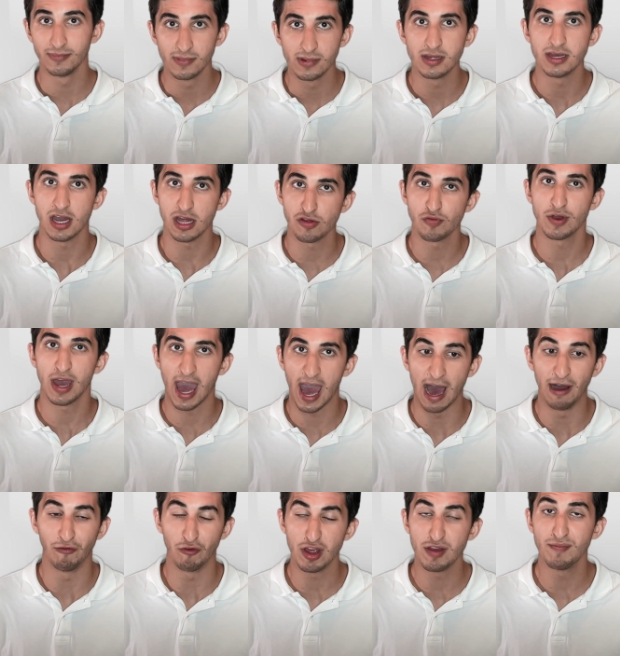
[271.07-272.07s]
Yes, we
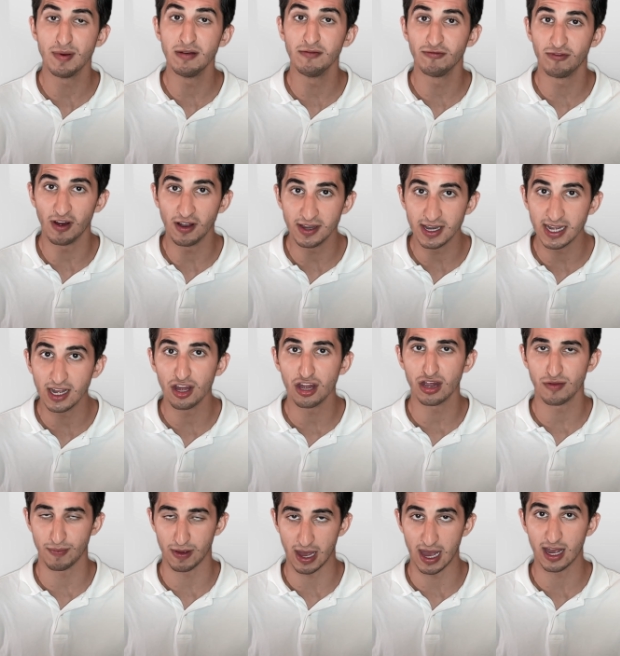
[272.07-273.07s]
have. We've been funding
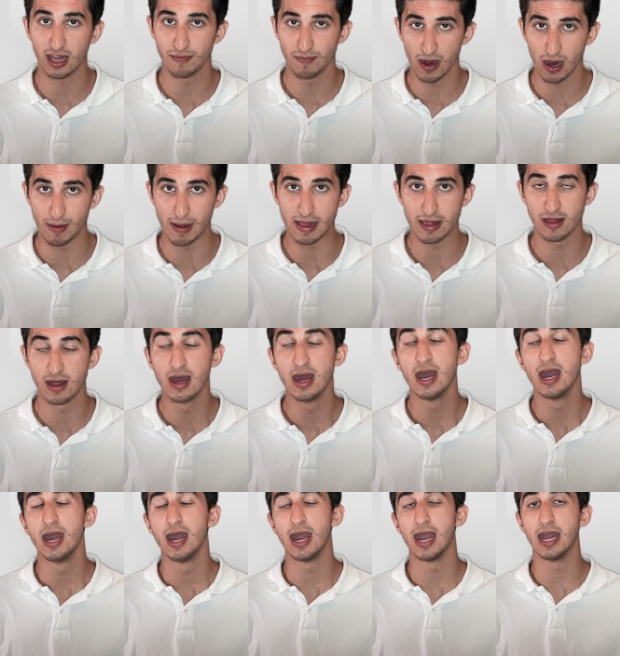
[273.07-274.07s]
experiments
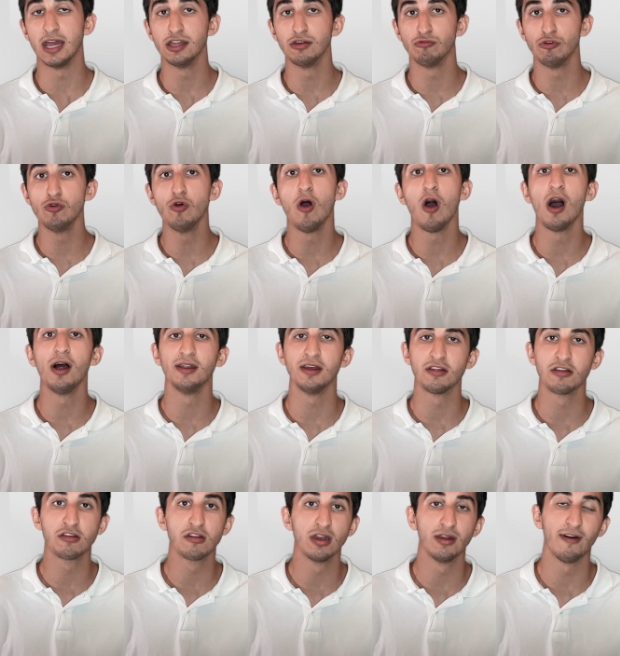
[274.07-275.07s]
in the Wuhan
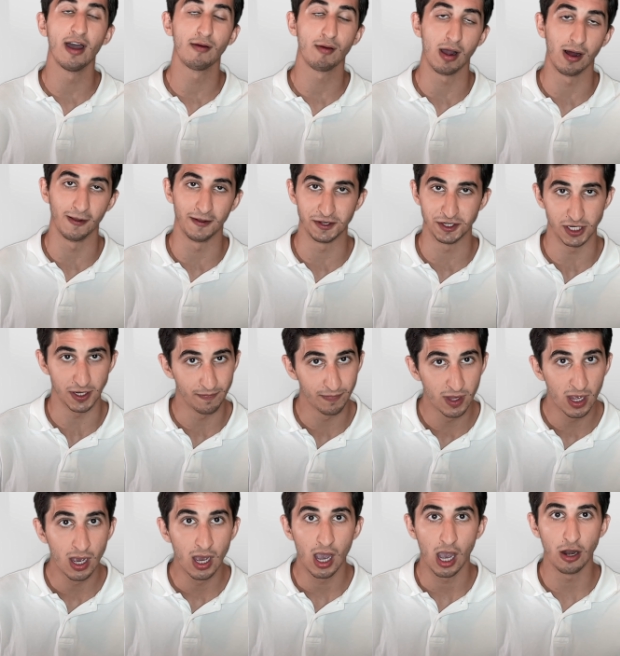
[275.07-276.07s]
Institute of Virology
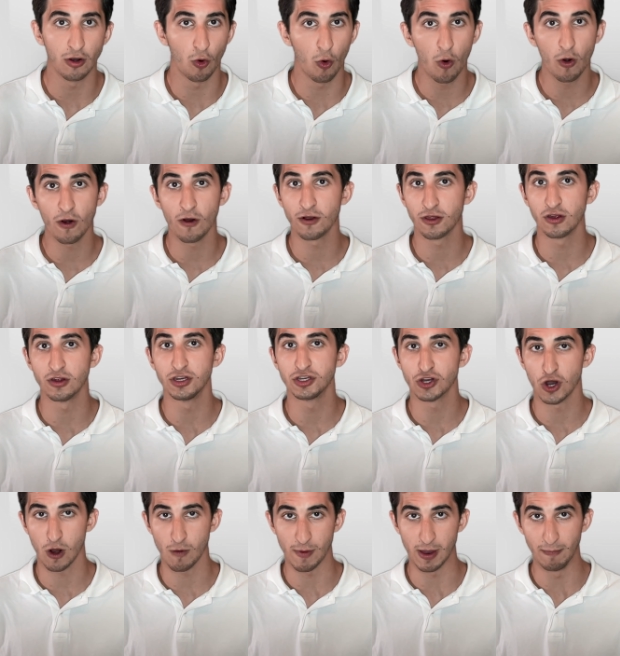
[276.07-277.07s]
in order to
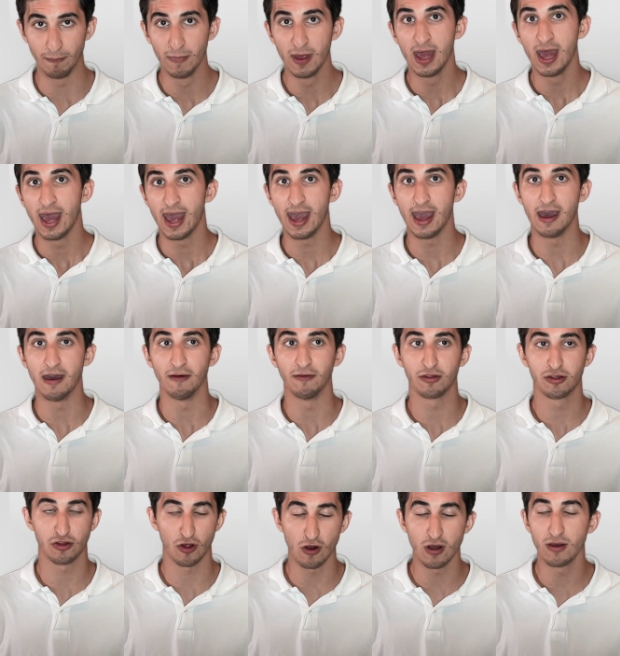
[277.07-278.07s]
determine if
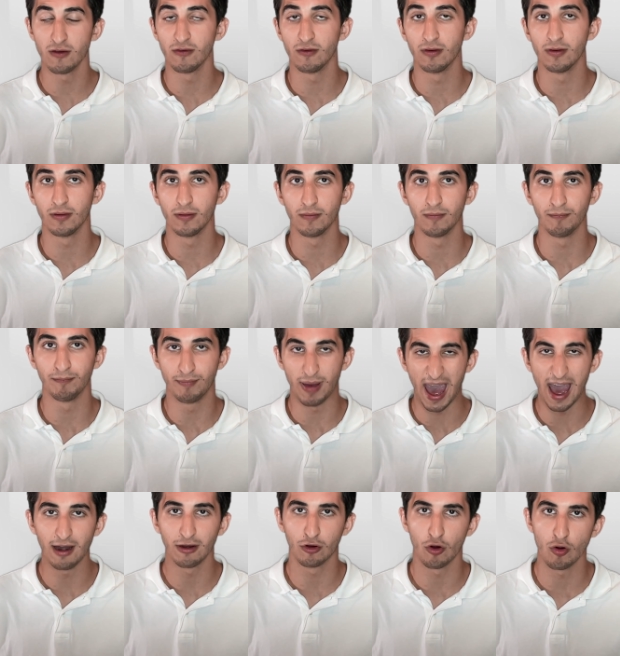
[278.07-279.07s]
certain
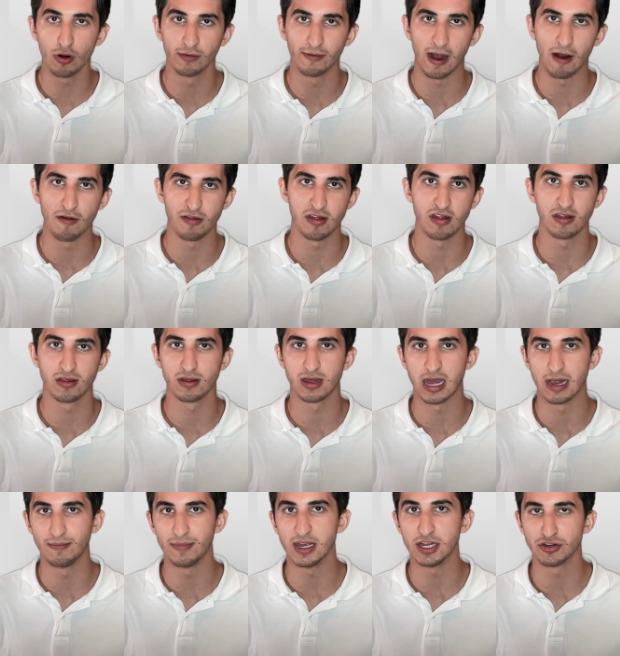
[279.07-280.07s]
bat coronaviruses can
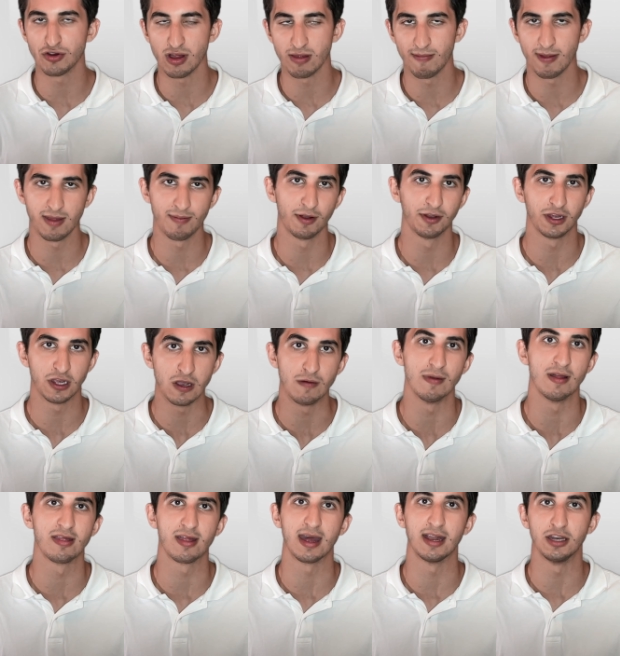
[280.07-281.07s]
be transmissible to
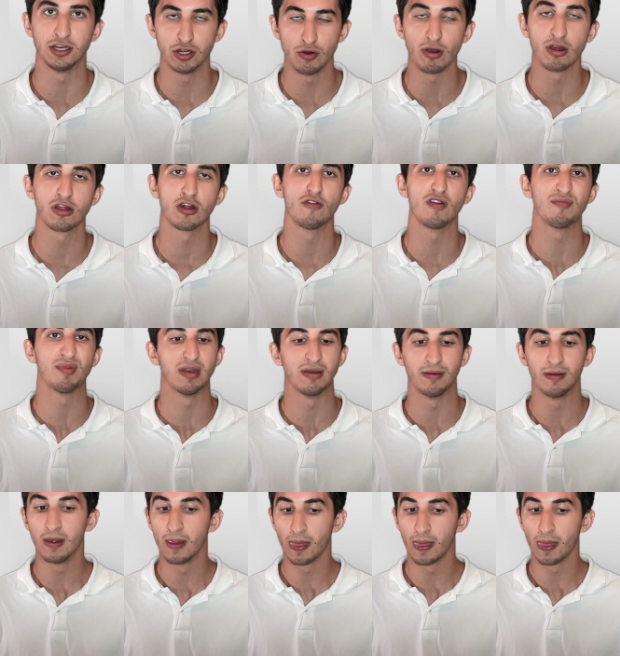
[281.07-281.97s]
humans. And in doing so, we've been